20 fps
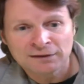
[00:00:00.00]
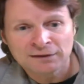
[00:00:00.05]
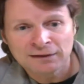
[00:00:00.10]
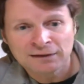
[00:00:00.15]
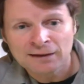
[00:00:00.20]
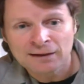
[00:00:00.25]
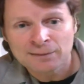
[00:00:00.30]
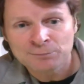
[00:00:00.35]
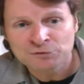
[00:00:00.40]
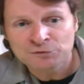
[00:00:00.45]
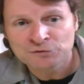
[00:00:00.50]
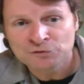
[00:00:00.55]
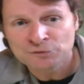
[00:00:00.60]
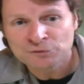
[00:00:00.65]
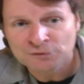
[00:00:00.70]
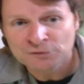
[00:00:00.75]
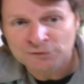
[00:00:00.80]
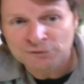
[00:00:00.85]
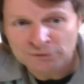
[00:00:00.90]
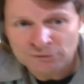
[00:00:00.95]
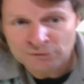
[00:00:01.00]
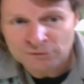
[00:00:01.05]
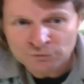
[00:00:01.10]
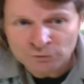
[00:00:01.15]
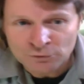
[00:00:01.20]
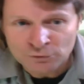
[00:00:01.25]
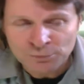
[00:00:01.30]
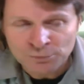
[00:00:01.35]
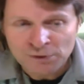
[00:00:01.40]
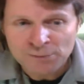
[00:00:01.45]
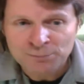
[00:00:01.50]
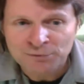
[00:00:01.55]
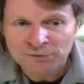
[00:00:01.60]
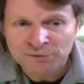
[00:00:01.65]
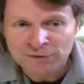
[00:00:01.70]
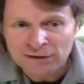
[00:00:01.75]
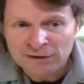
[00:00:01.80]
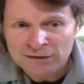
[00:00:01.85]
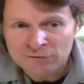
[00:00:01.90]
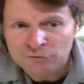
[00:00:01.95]
an opportunity for people
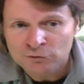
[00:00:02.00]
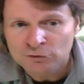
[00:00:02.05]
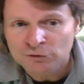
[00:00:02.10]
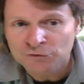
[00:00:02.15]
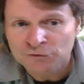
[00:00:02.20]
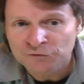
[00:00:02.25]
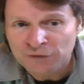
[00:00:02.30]
to have real